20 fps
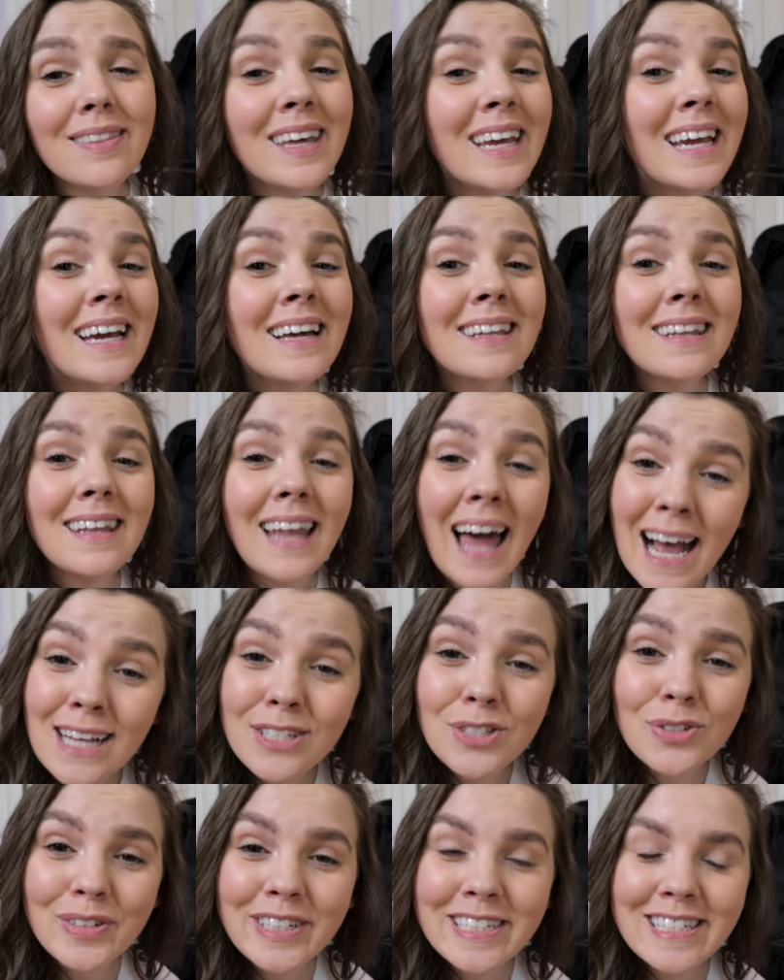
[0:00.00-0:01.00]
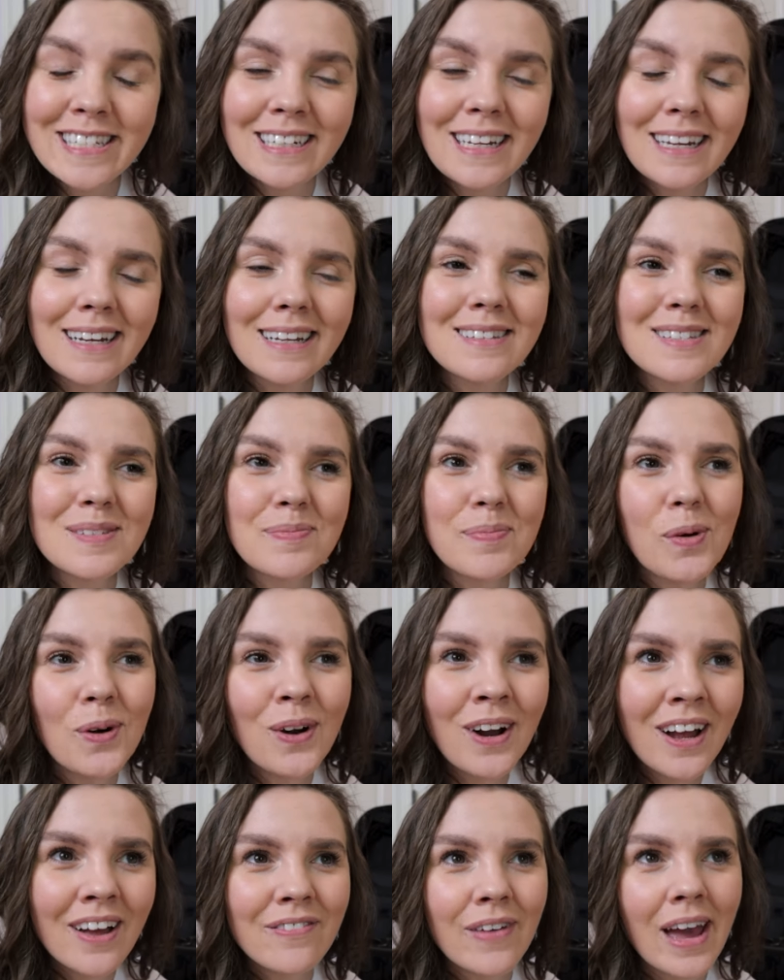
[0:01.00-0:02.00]
the last reason, and it's
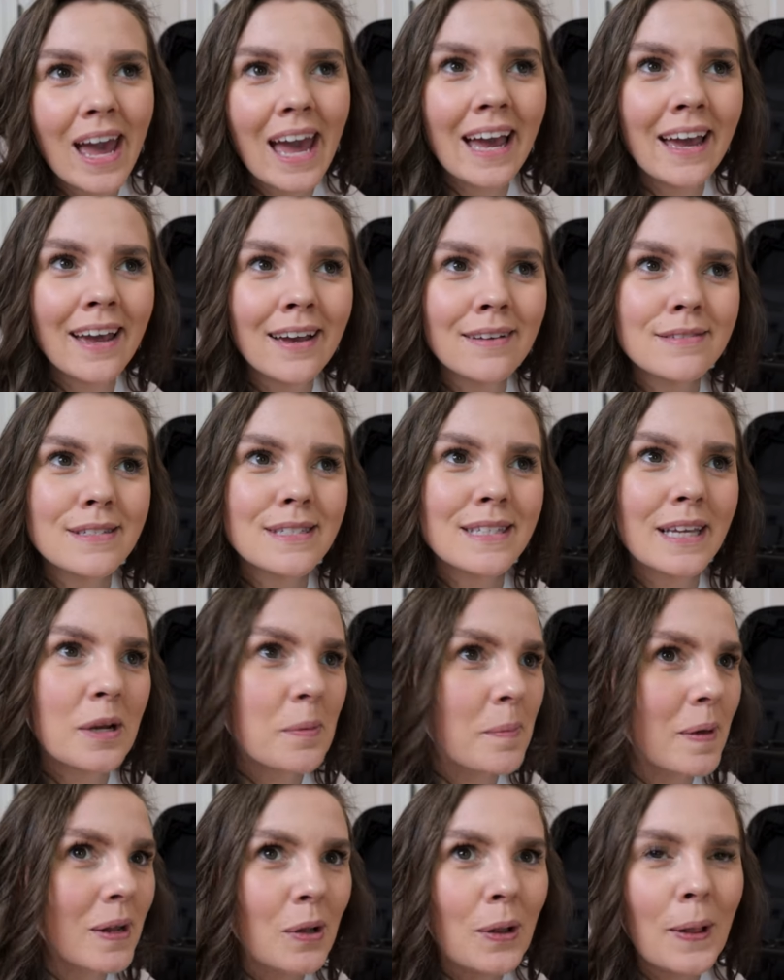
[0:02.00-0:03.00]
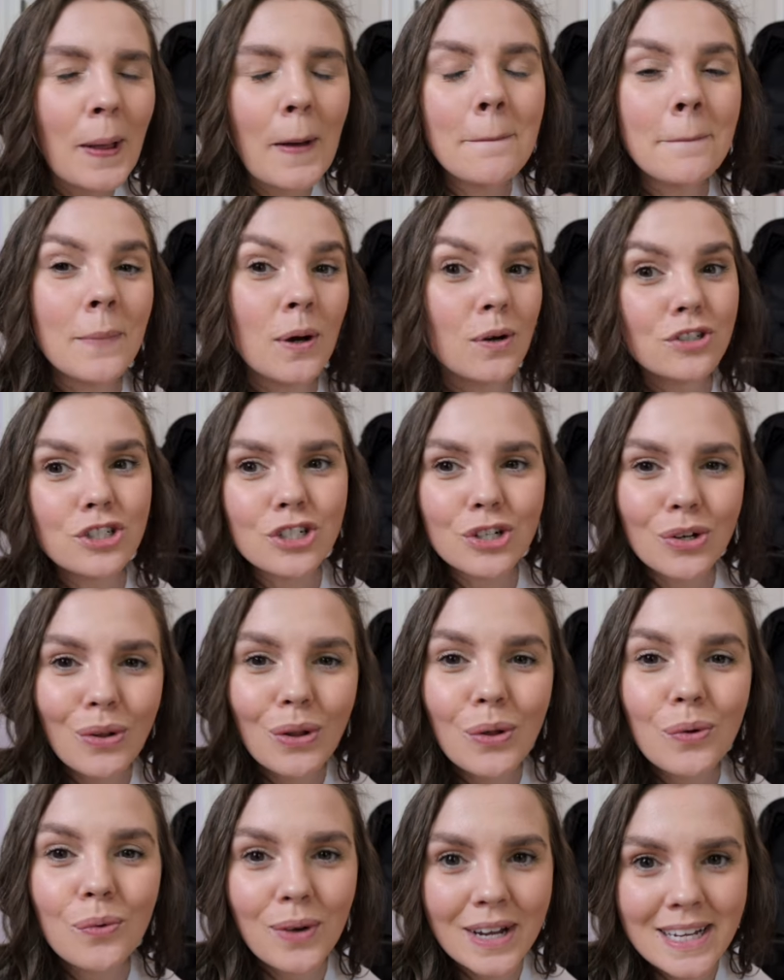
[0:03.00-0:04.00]
more of a sentimental,
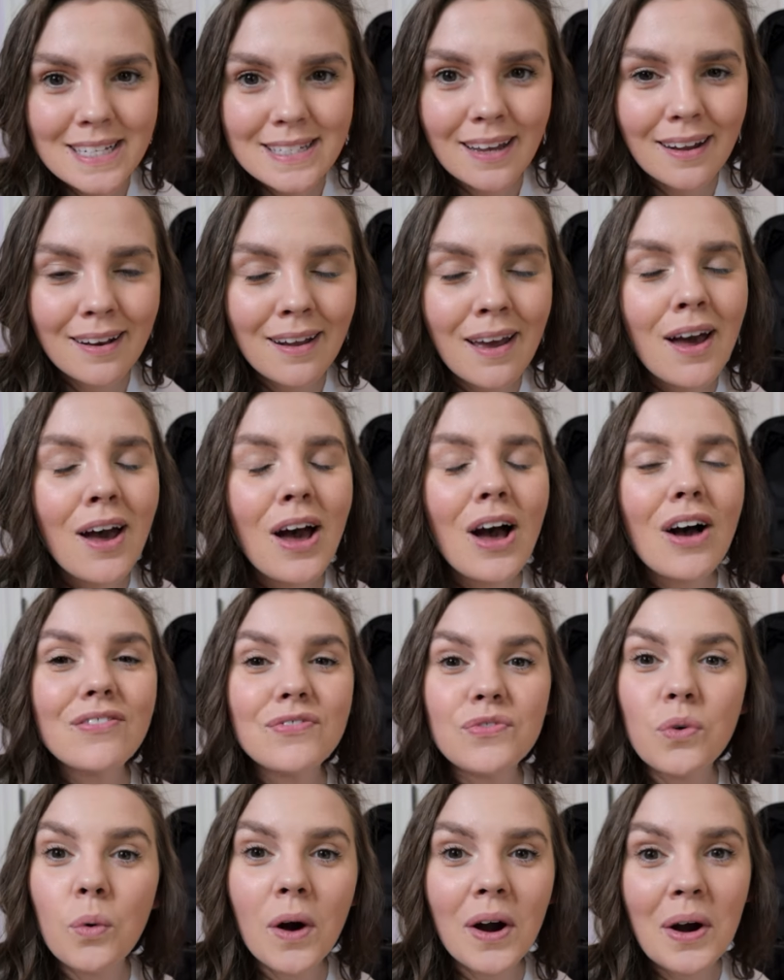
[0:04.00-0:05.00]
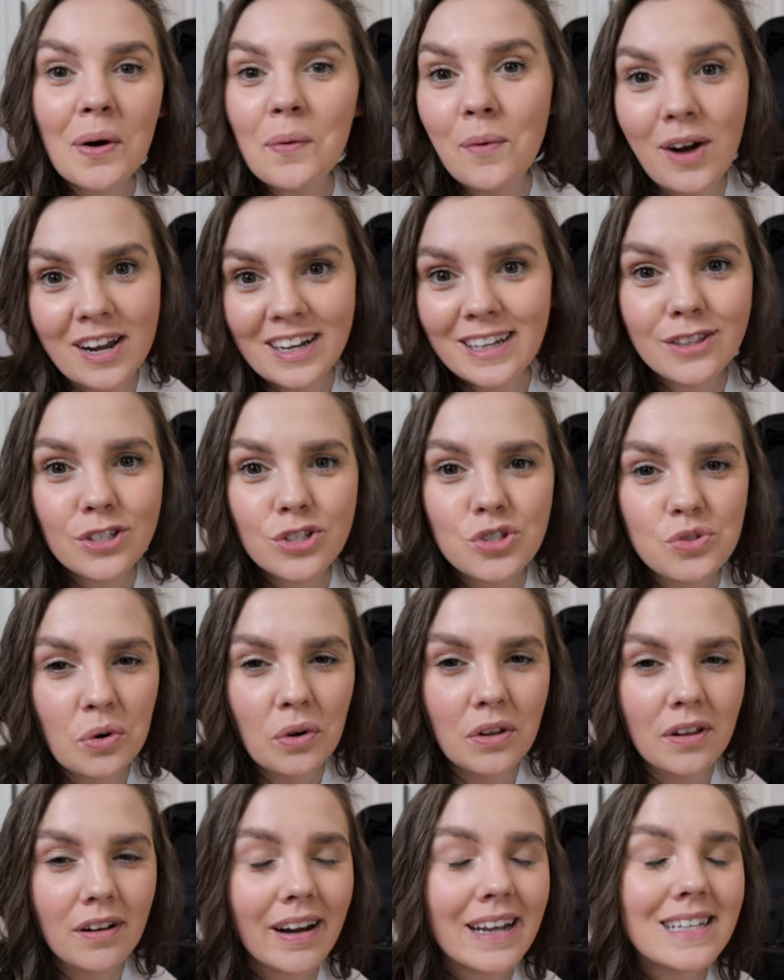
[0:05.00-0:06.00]
emotional reason for wanting the
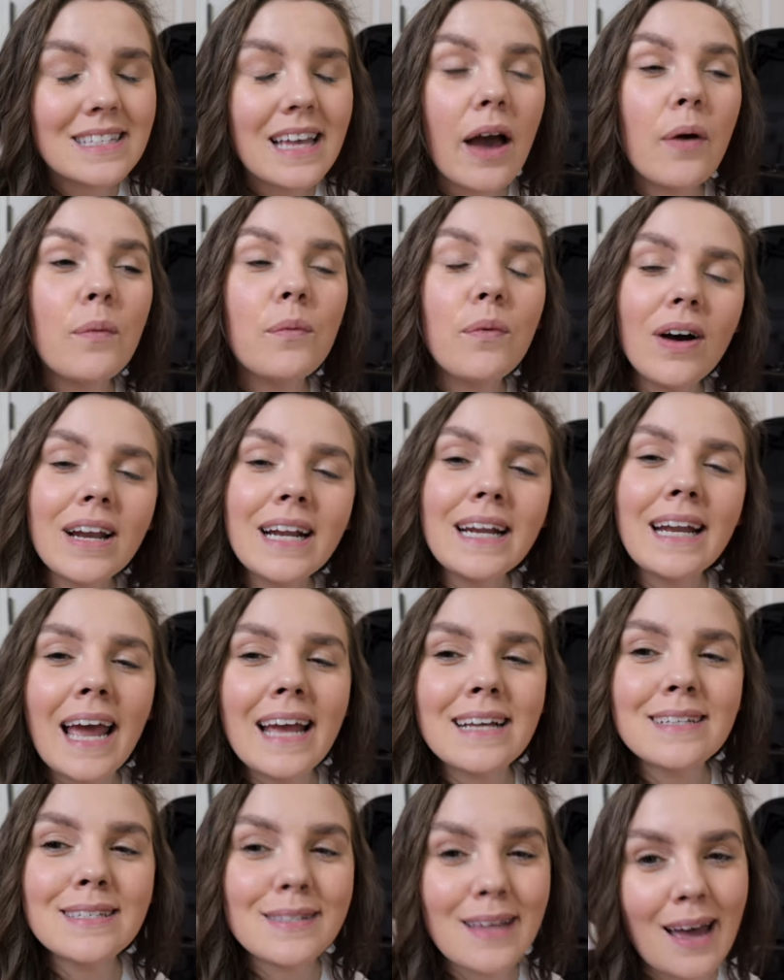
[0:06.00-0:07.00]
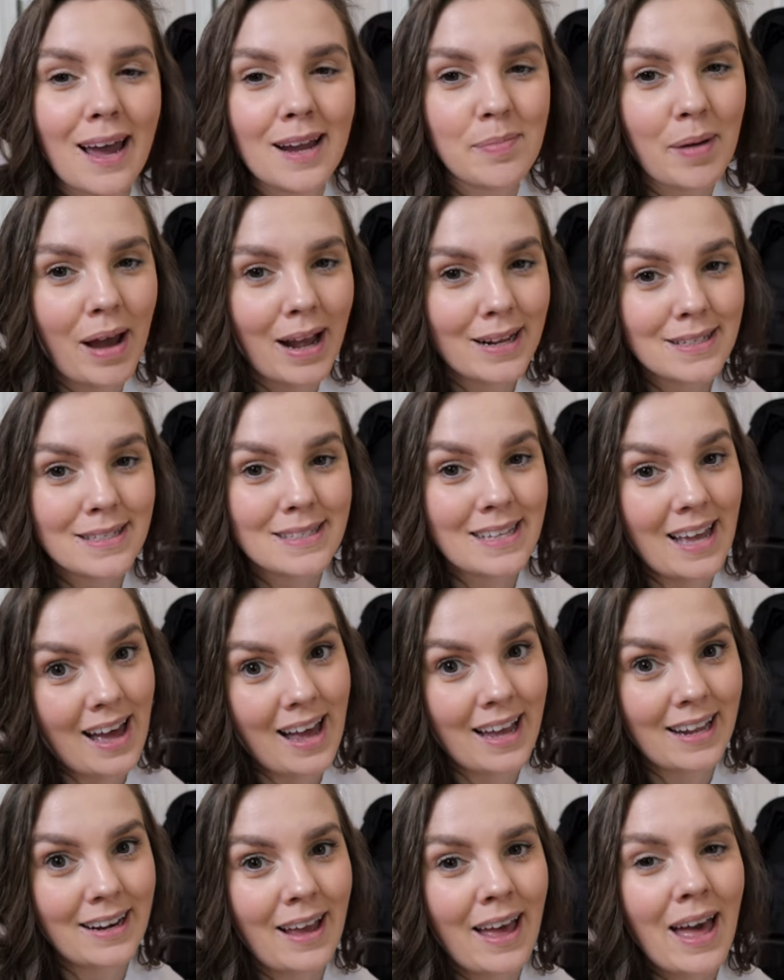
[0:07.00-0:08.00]
stroller, is I wanted a side by
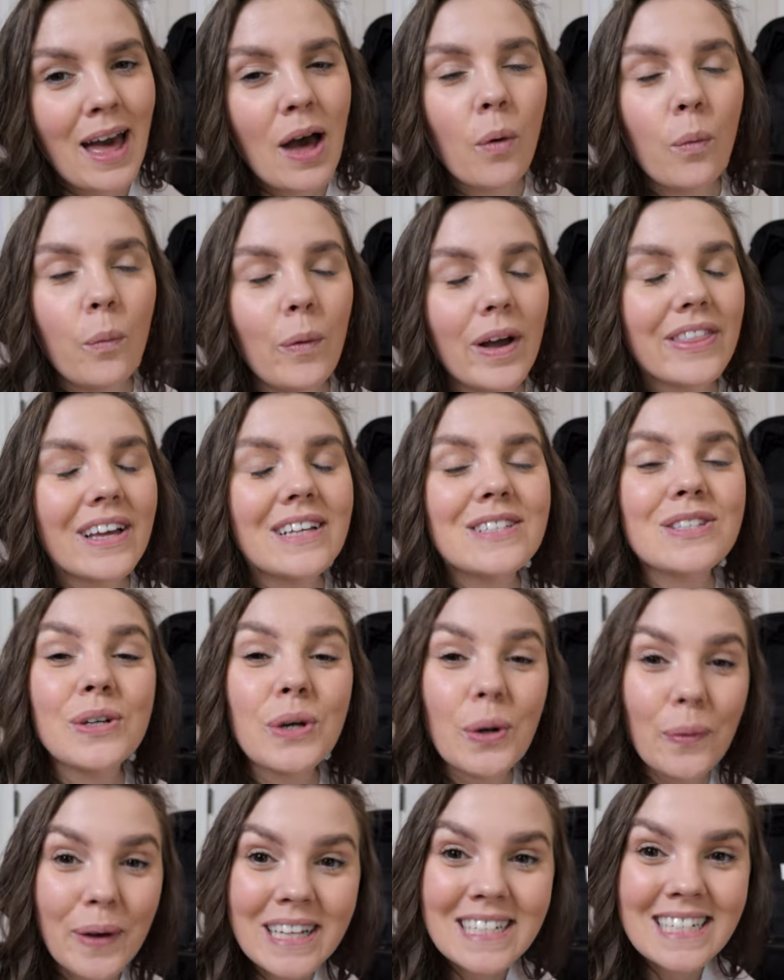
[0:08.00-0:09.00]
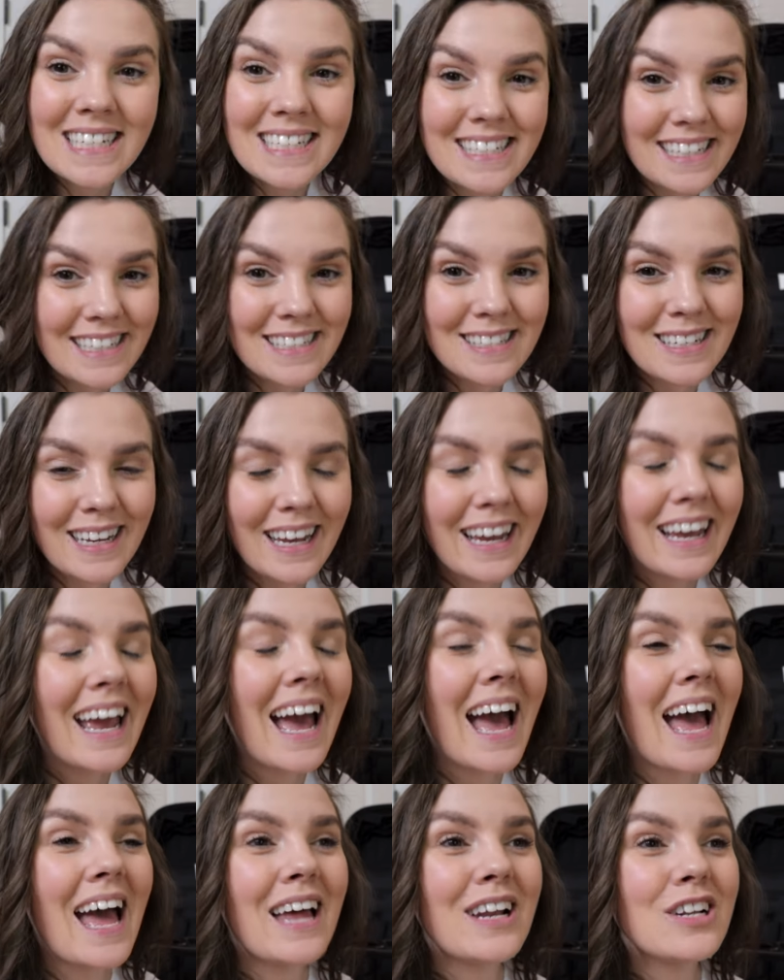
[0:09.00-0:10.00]
side with us going to Disney
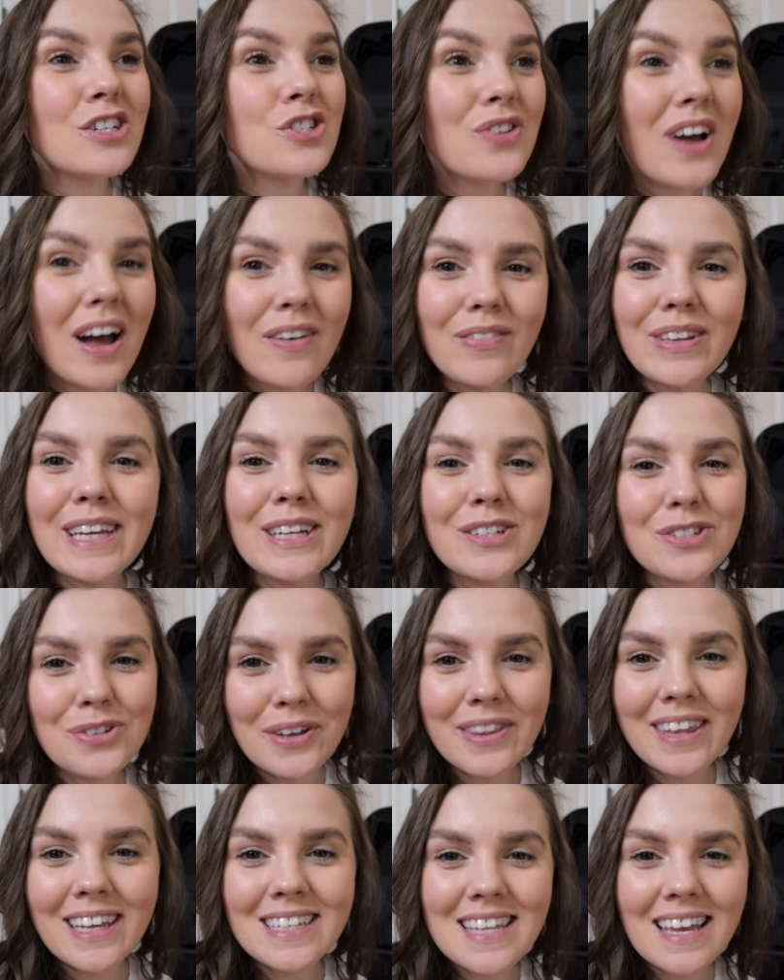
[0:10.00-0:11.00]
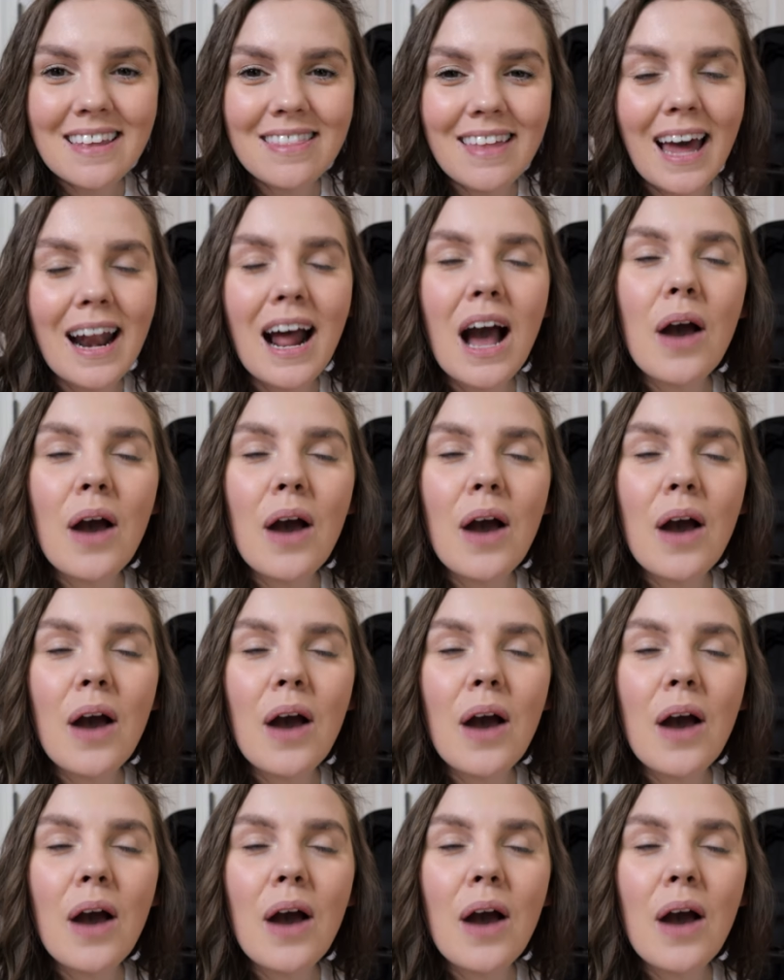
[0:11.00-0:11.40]
and traveling and doing things like that.